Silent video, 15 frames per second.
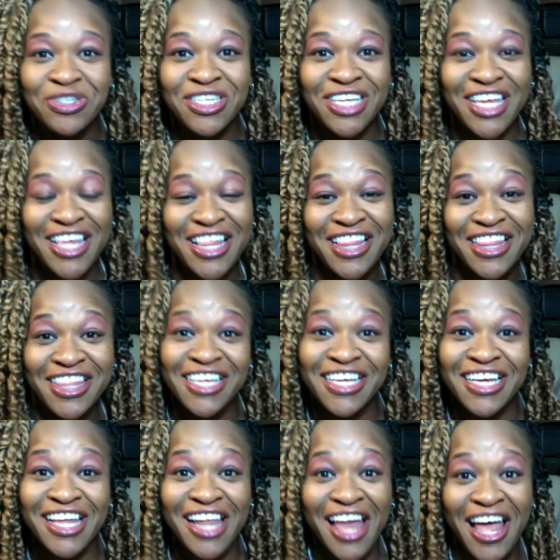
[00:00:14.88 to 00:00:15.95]
in
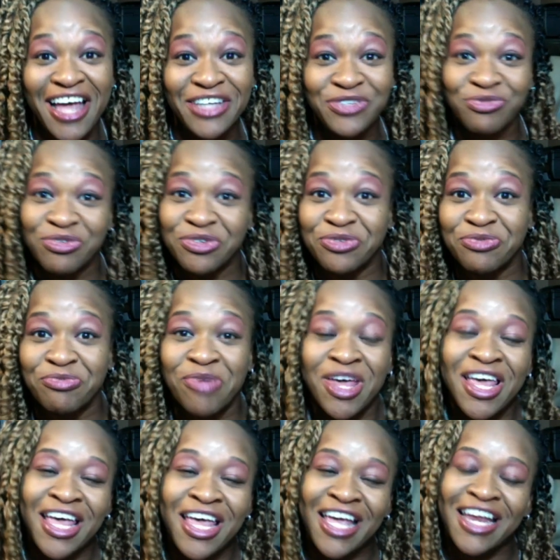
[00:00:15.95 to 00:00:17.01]
the classroom,
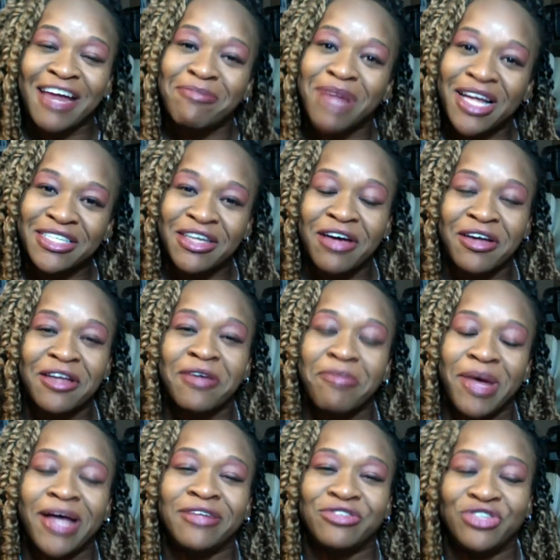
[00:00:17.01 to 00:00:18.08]
and I'm not talking
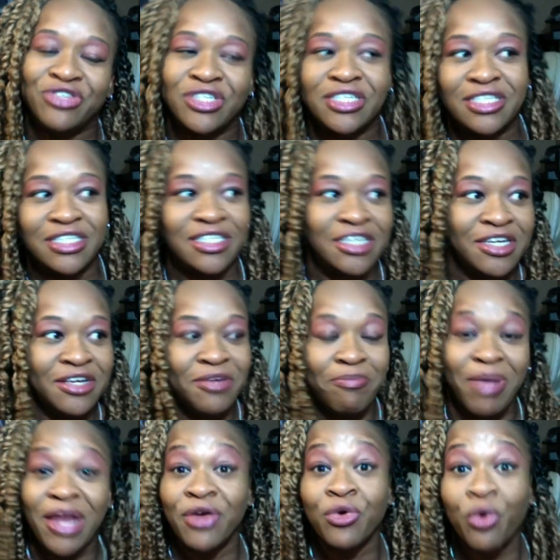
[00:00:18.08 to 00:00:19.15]
about just
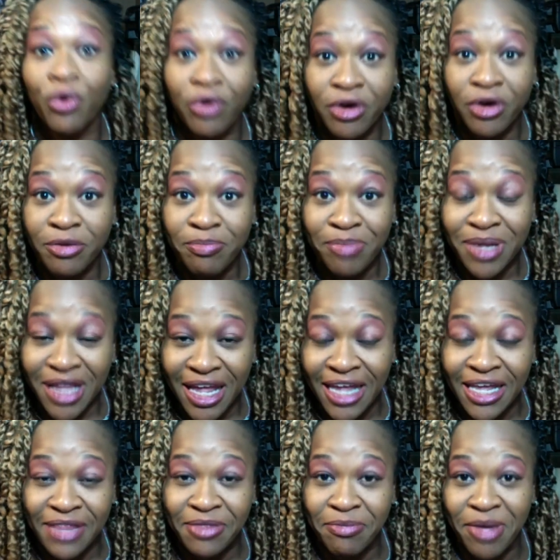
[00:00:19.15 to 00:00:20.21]
Pandora
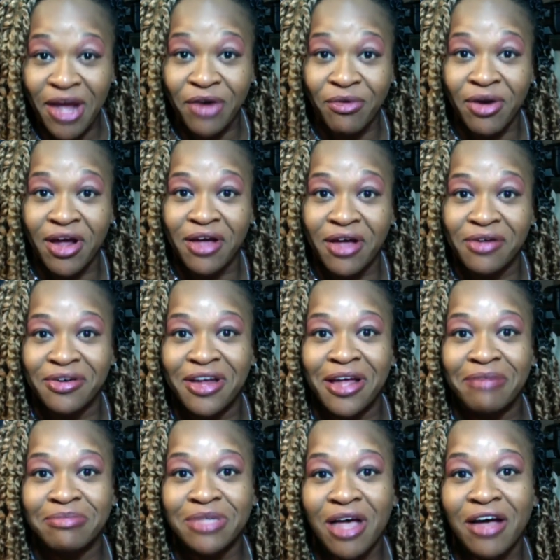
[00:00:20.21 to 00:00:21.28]
playing in the background.
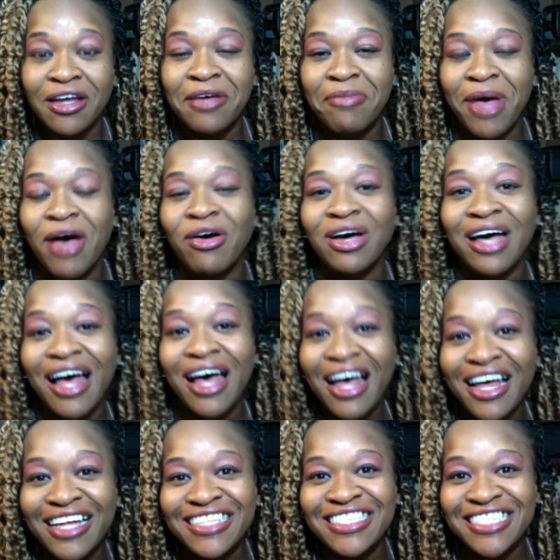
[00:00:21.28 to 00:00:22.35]
I'm talking about
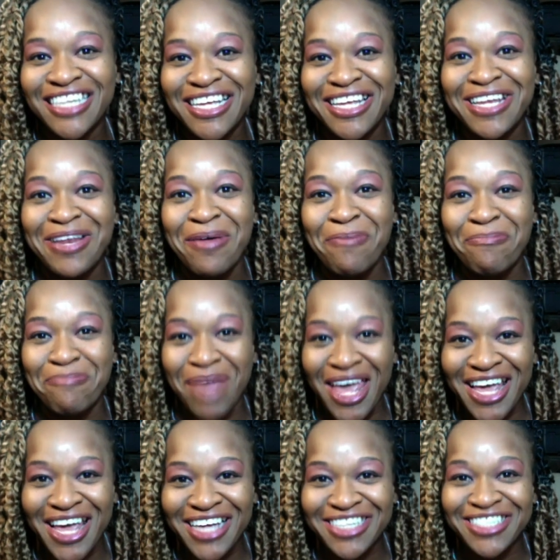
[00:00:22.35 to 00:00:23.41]

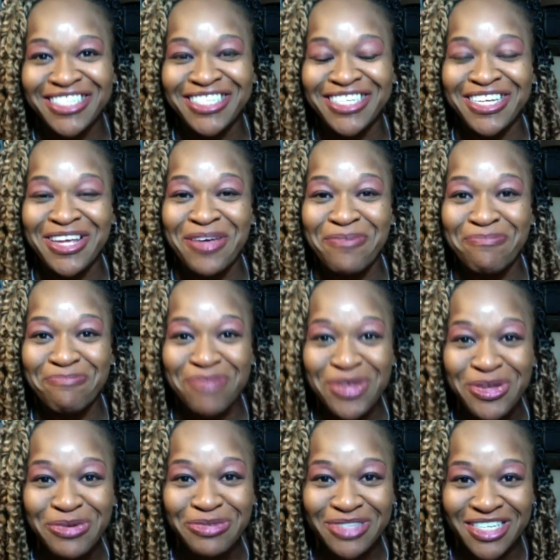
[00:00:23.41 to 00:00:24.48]
content-based
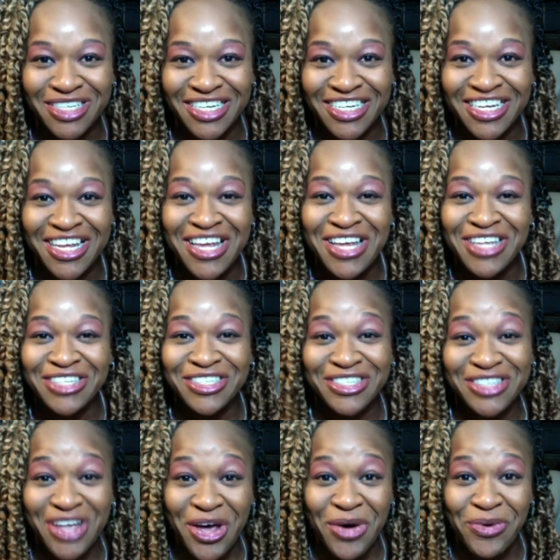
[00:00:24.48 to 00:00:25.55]
music.
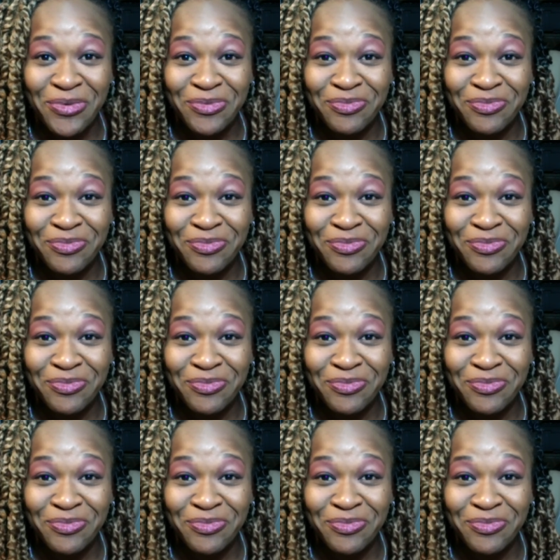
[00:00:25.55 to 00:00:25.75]
So,